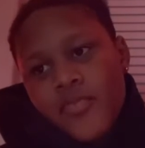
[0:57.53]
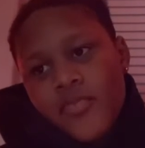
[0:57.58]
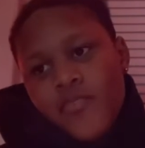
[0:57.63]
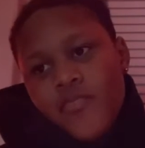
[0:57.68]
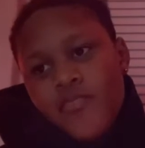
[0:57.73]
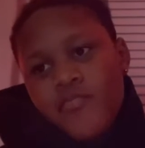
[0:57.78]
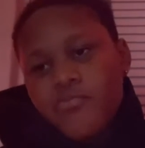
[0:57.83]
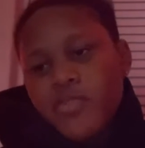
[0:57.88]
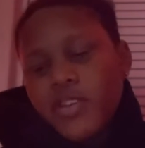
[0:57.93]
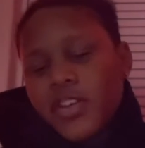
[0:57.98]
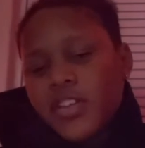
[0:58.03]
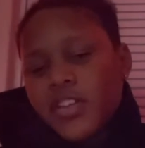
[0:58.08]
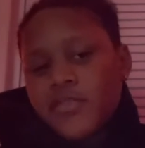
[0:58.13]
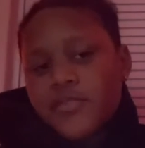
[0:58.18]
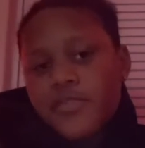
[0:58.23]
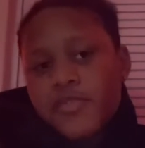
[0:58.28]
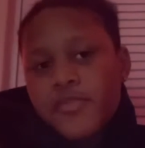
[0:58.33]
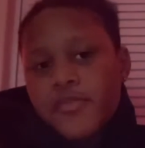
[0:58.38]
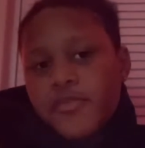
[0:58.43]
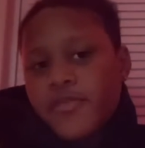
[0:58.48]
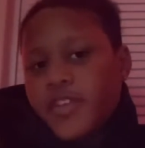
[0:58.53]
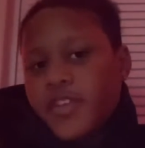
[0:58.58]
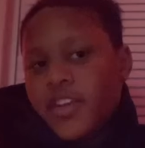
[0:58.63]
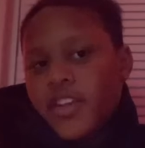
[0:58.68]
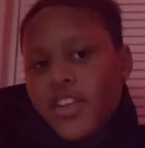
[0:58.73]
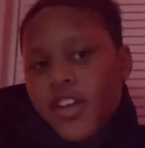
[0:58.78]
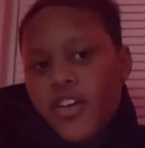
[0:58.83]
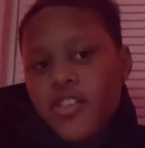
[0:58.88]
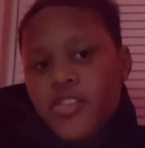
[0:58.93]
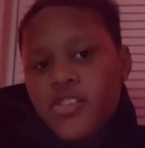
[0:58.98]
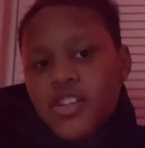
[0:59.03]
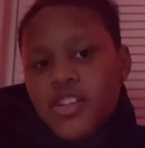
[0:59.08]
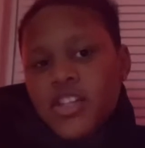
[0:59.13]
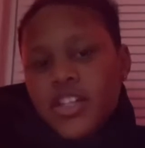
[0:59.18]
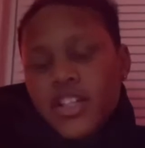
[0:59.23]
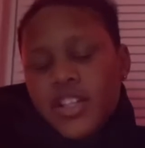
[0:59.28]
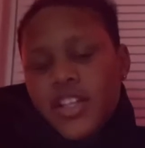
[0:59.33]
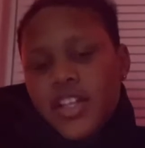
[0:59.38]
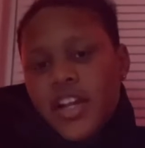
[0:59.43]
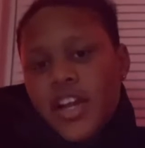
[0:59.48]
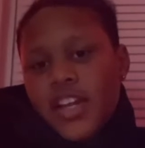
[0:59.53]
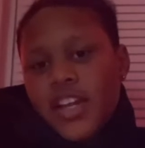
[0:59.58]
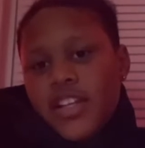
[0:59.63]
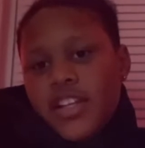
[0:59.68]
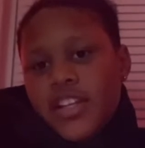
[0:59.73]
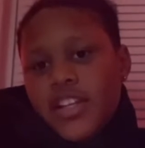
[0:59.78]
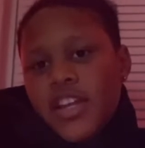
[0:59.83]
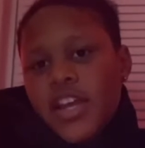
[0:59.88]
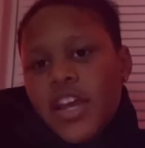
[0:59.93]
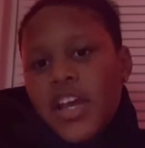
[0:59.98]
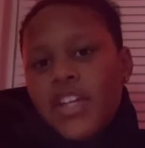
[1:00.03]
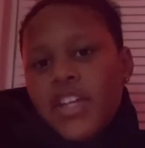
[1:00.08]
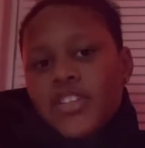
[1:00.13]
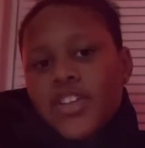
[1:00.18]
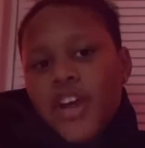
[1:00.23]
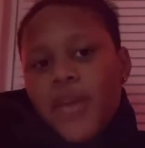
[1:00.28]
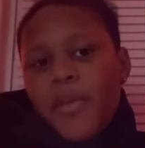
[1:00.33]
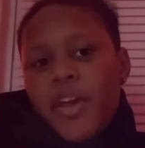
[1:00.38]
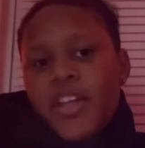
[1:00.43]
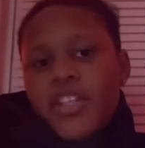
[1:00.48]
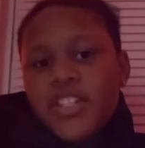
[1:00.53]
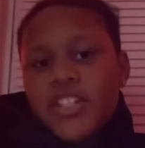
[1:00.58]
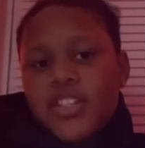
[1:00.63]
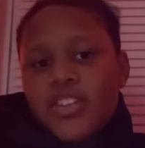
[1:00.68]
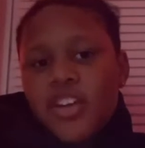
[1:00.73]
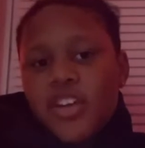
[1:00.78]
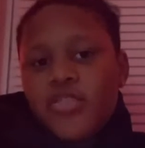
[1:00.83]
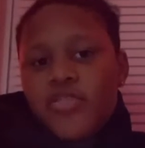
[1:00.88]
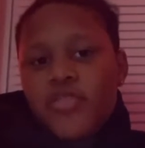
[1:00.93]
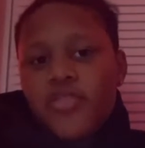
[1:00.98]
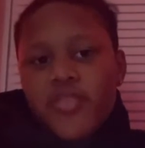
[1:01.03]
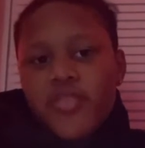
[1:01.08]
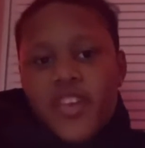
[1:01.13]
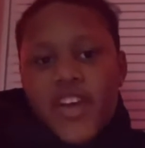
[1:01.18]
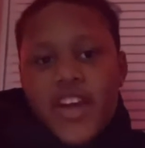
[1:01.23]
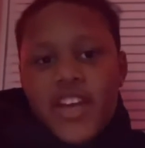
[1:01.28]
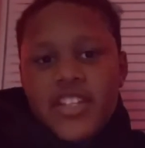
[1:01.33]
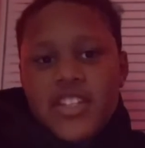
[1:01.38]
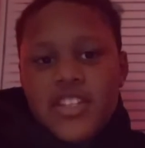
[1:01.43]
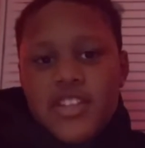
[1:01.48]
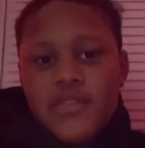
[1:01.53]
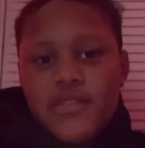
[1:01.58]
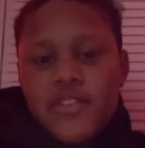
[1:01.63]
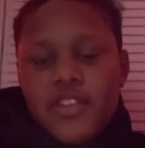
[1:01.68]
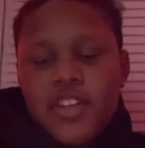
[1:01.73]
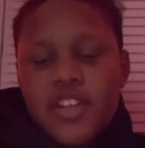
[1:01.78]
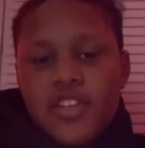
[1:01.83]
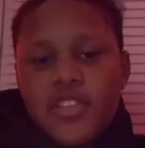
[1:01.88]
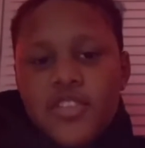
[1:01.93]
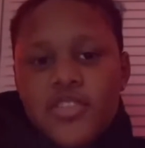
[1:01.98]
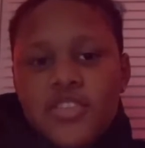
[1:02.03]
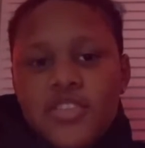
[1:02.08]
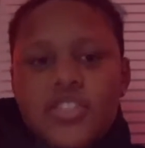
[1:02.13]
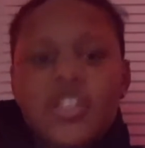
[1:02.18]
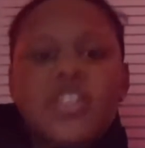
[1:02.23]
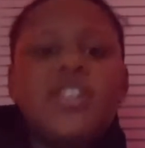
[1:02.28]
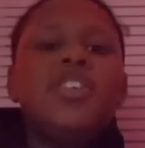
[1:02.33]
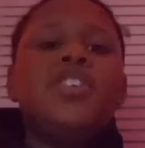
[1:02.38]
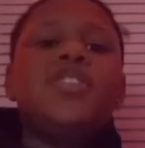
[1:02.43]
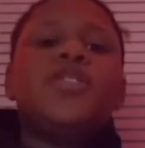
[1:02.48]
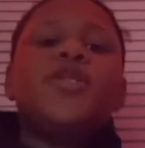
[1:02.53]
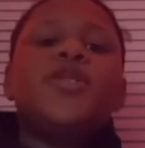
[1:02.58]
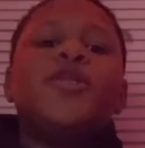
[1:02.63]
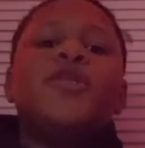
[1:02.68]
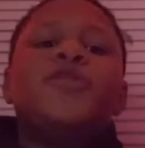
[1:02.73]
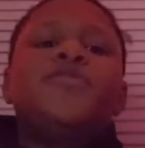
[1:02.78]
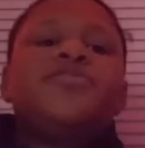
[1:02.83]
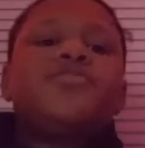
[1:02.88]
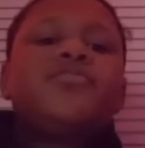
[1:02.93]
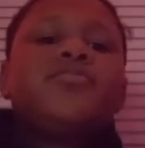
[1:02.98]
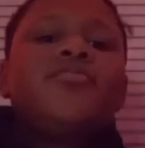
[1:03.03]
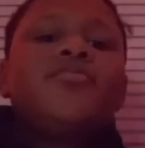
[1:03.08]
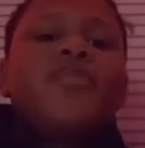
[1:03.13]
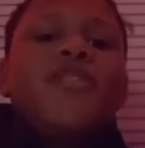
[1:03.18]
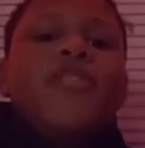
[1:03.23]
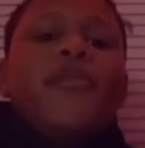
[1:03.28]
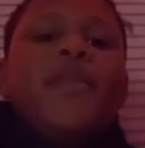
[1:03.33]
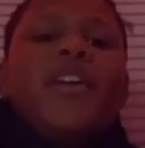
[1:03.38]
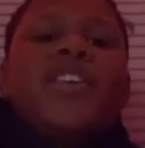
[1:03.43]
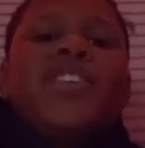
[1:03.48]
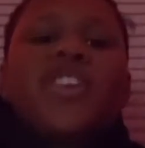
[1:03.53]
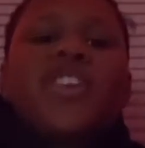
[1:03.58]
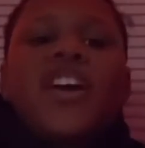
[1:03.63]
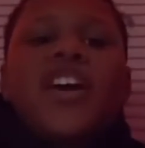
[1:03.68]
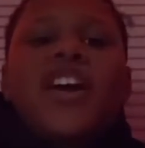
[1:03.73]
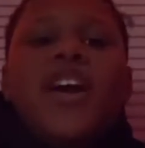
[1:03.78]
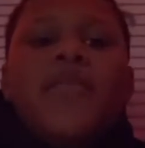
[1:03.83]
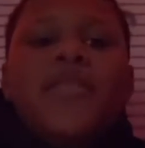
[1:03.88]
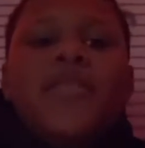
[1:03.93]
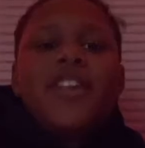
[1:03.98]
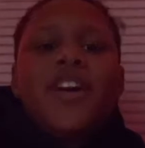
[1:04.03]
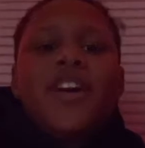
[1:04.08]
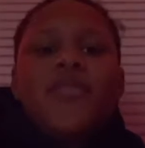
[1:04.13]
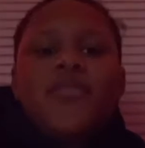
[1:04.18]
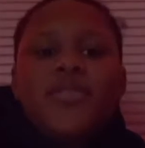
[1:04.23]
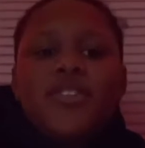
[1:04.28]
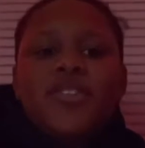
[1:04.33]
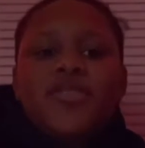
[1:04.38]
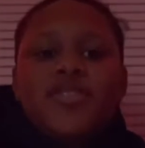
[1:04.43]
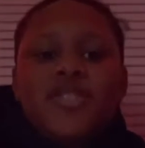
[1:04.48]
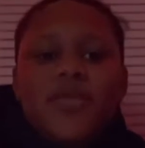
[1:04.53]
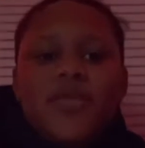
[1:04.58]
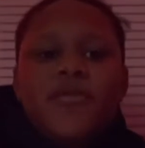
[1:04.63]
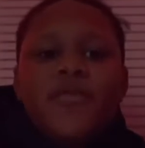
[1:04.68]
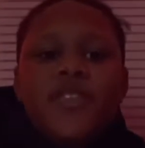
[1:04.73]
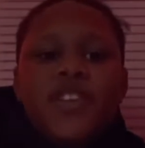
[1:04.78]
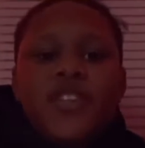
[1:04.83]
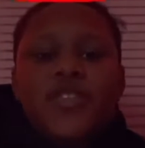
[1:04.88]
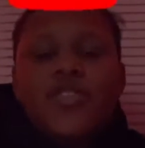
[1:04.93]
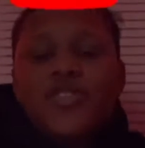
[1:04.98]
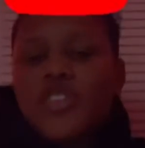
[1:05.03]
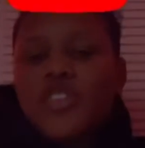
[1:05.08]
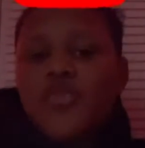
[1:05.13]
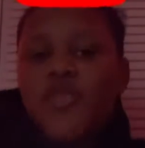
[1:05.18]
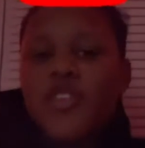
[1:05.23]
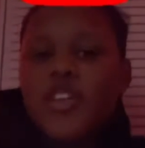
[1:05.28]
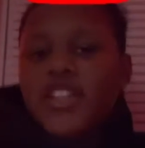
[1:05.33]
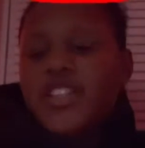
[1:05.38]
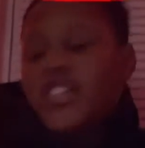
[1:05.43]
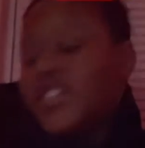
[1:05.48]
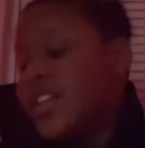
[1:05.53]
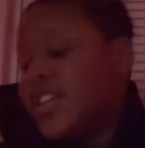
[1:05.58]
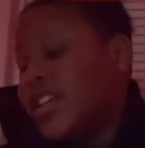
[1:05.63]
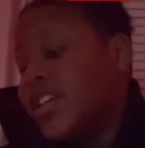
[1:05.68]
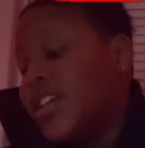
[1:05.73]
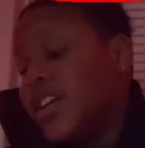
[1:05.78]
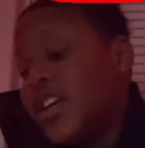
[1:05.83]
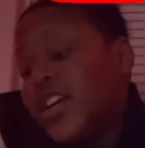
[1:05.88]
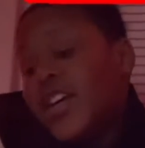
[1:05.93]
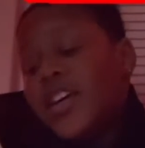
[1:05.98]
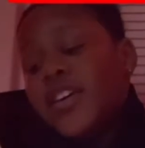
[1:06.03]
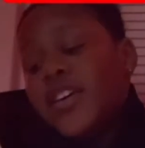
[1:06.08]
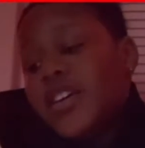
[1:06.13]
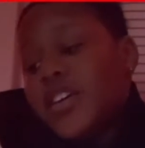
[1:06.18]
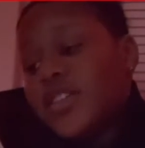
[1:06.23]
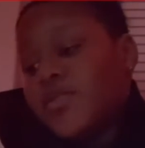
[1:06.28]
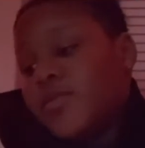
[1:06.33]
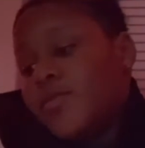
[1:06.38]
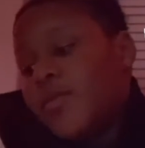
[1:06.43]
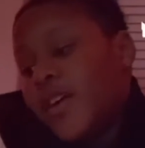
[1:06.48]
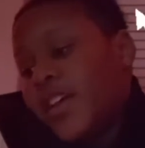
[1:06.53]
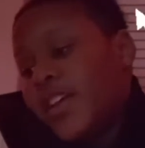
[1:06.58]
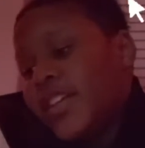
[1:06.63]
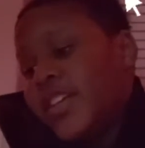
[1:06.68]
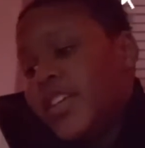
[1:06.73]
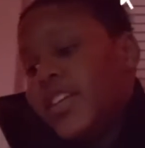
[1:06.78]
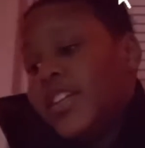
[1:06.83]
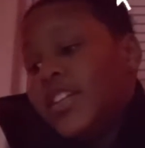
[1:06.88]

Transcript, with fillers: biggest view video that I did. So I might just start doing reaction videos. So Make sure y'all comment below some videos y'all want to see. Because we about to get